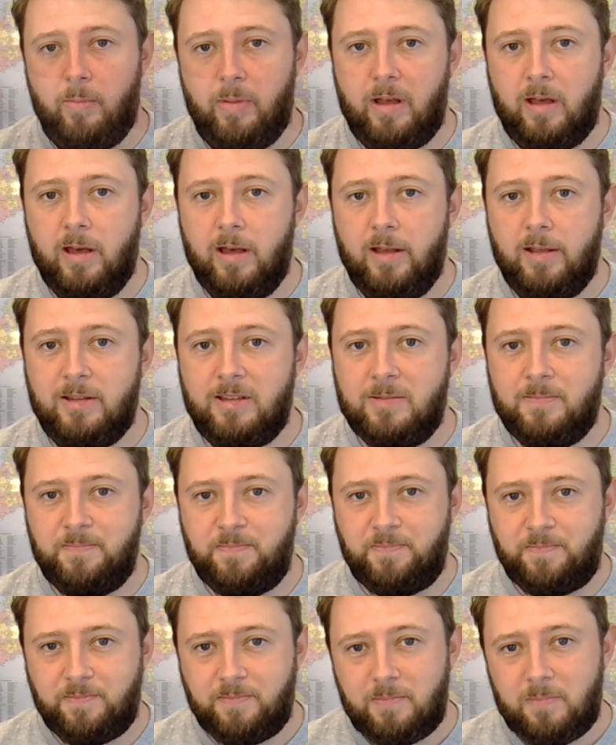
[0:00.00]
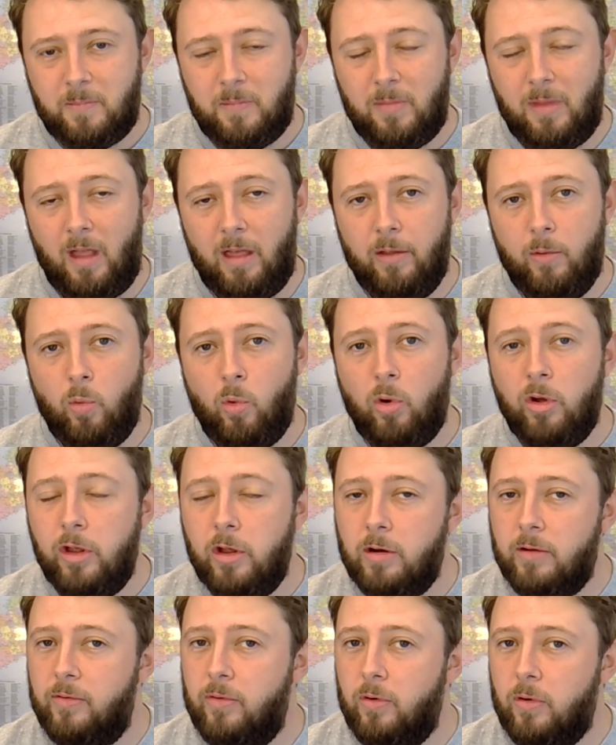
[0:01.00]
because what you
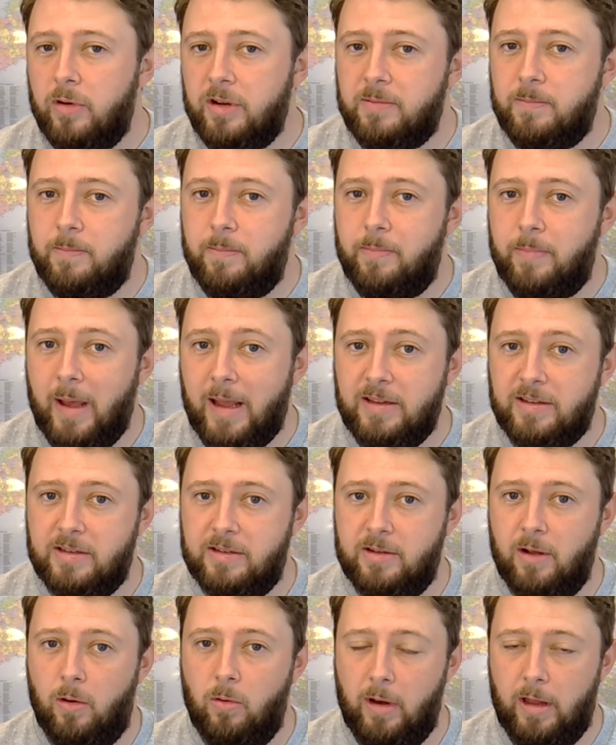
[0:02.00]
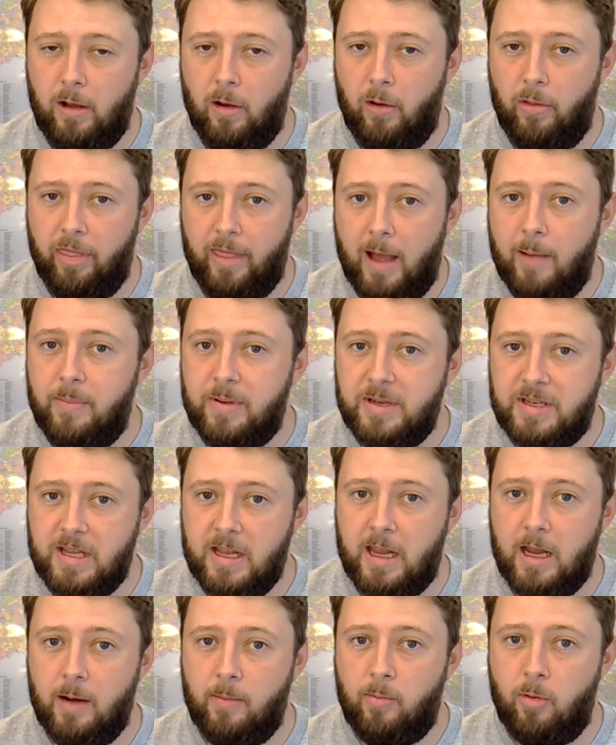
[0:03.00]
can afford is based solely on that
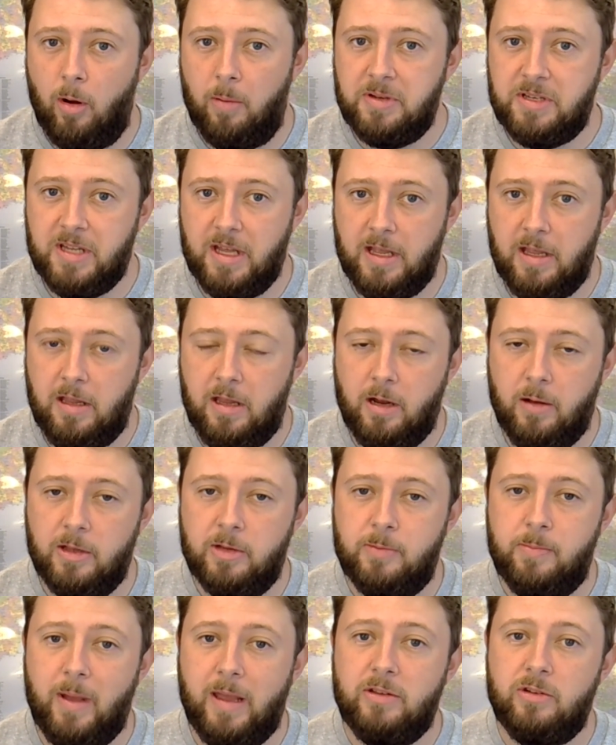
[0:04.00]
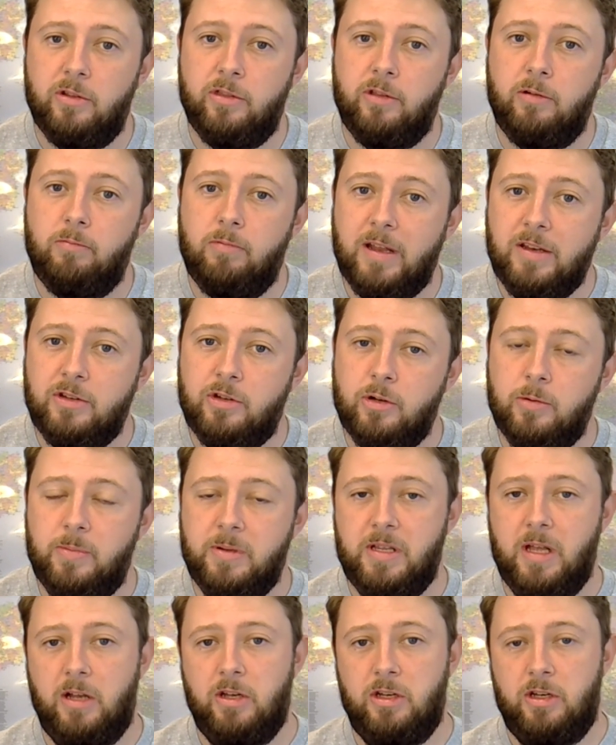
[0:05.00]
particular property. It's based on the rental
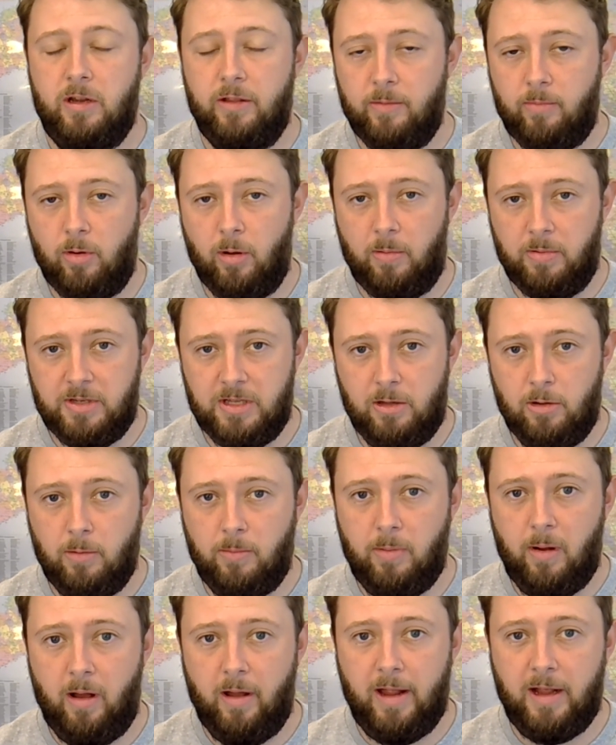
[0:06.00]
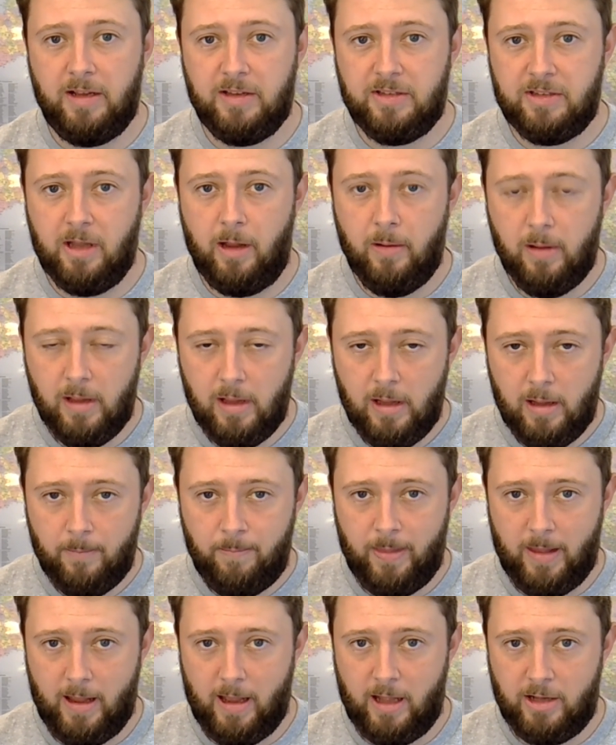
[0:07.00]
potential of the property you're buying. So
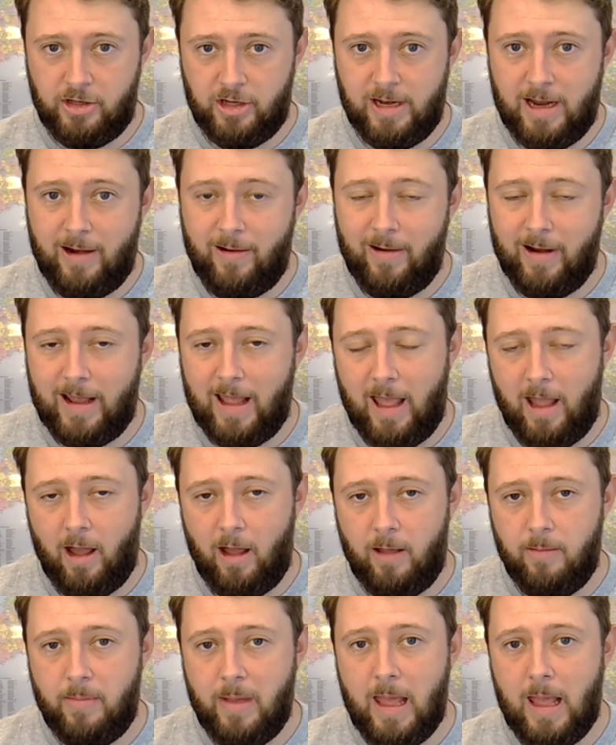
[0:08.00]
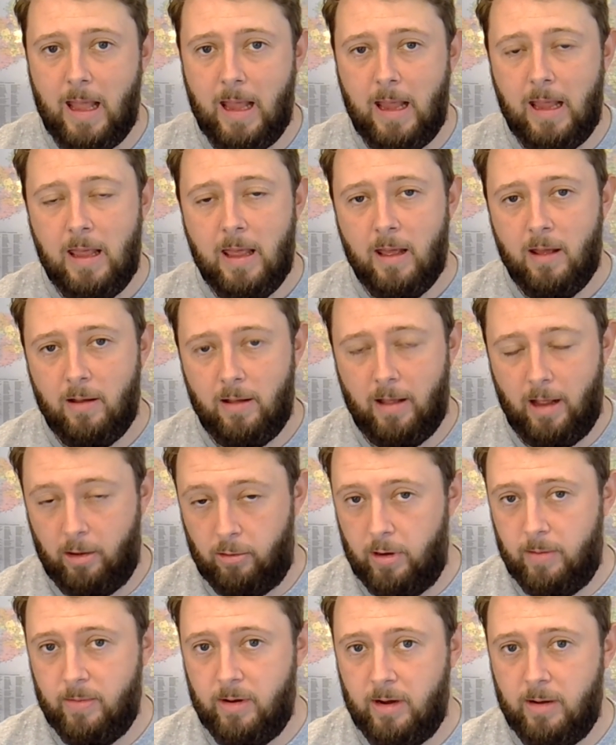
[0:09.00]
a generic AIP,
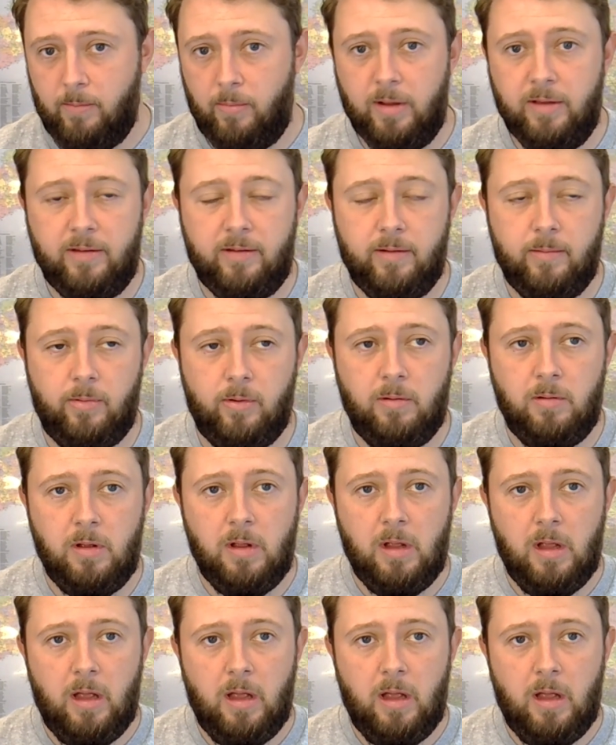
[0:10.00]
agreement in principle,